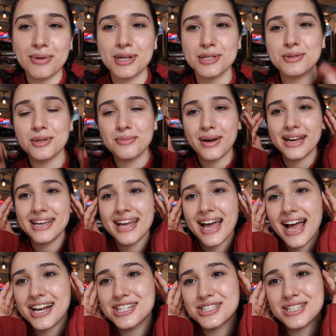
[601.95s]
because we might
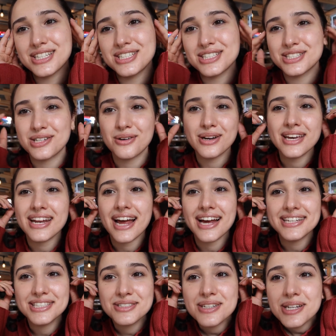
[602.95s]
actually just go get
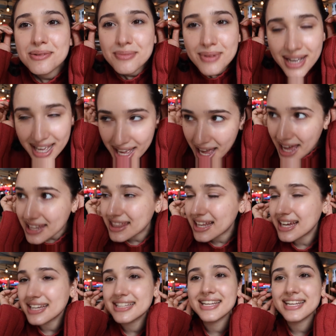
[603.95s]
ice cream and like